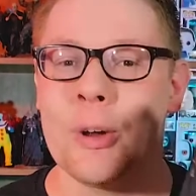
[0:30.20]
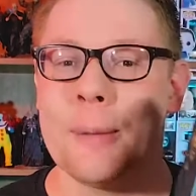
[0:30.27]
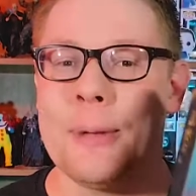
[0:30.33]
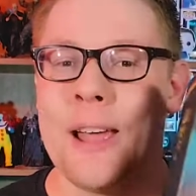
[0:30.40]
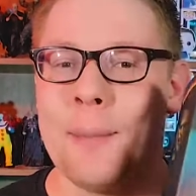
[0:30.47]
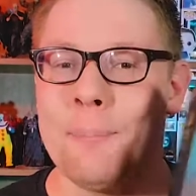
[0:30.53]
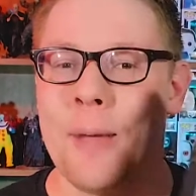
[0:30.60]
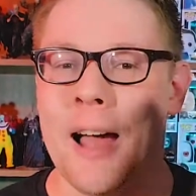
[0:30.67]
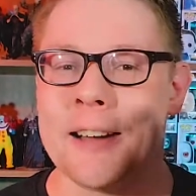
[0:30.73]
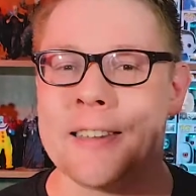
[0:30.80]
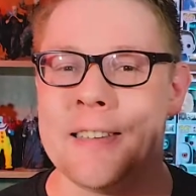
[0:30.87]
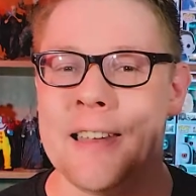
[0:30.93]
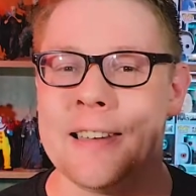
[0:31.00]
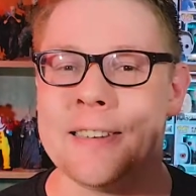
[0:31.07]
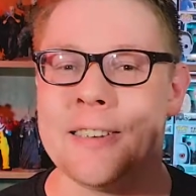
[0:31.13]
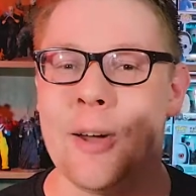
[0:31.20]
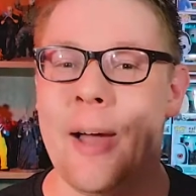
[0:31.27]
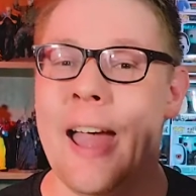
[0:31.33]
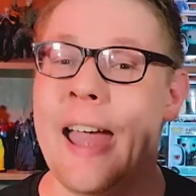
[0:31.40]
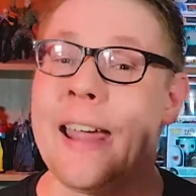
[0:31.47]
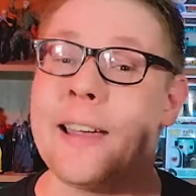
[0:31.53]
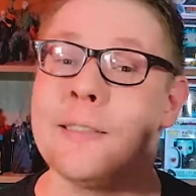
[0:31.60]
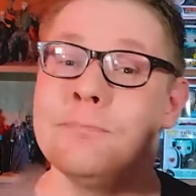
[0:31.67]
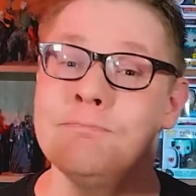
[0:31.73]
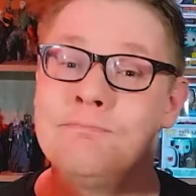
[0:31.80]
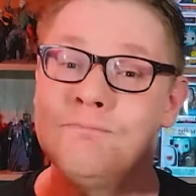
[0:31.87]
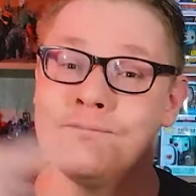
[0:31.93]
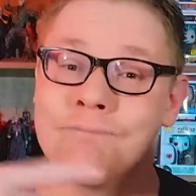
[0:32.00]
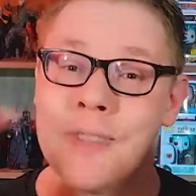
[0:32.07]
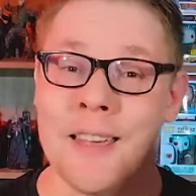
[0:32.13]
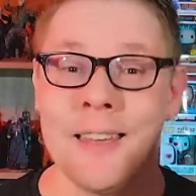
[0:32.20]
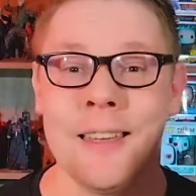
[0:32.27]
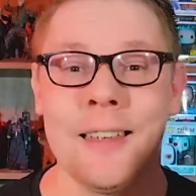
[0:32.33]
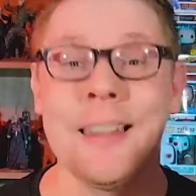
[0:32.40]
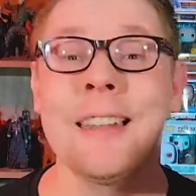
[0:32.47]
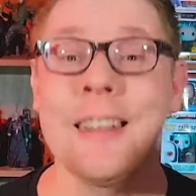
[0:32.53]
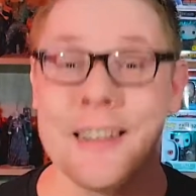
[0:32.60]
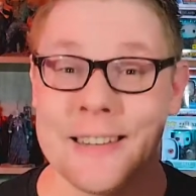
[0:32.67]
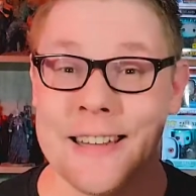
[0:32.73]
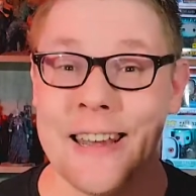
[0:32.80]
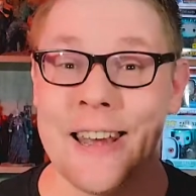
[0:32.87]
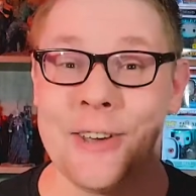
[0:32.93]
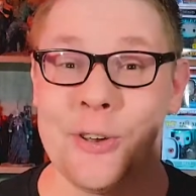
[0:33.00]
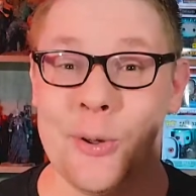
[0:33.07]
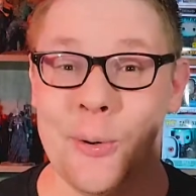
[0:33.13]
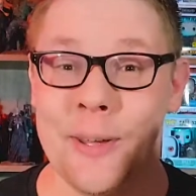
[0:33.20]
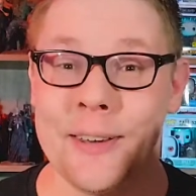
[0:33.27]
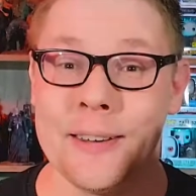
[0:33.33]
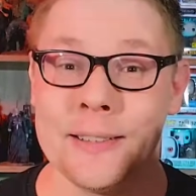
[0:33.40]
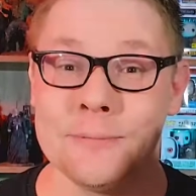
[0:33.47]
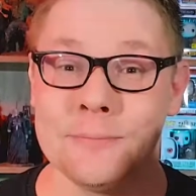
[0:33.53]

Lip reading: gonna be unboxing this, so hey, let's get into it.